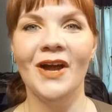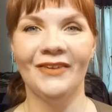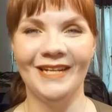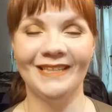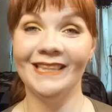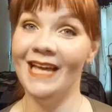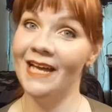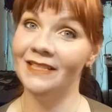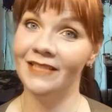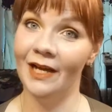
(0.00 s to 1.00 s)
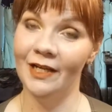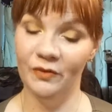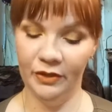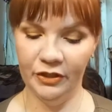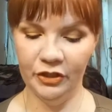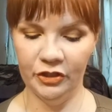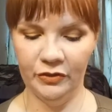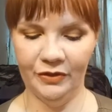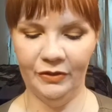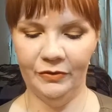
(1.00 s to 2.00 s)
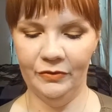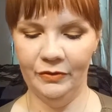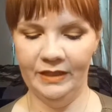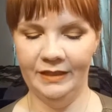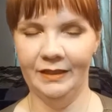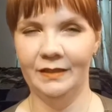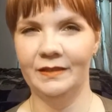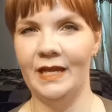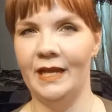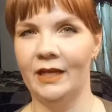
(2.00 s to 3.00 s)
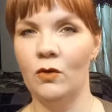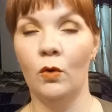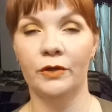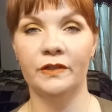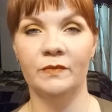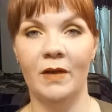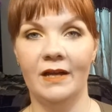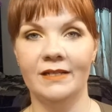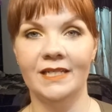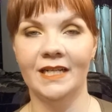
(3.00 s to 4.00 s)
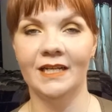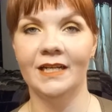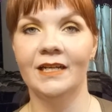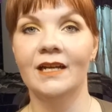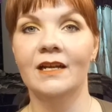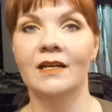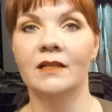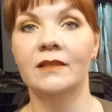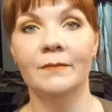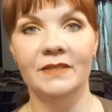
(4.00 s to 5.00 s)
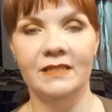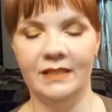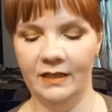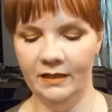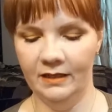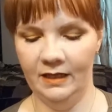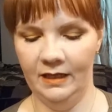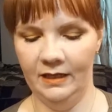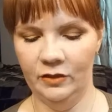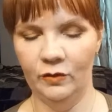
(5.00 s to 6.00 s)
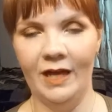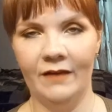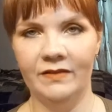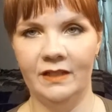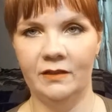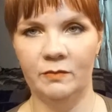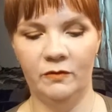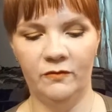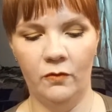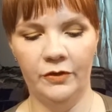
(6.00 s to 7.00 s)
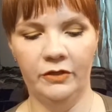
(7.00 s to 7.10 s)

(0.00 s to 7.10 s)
All right, the last guy I wanted to show you is a corresponding lipstick, and you have seen this before.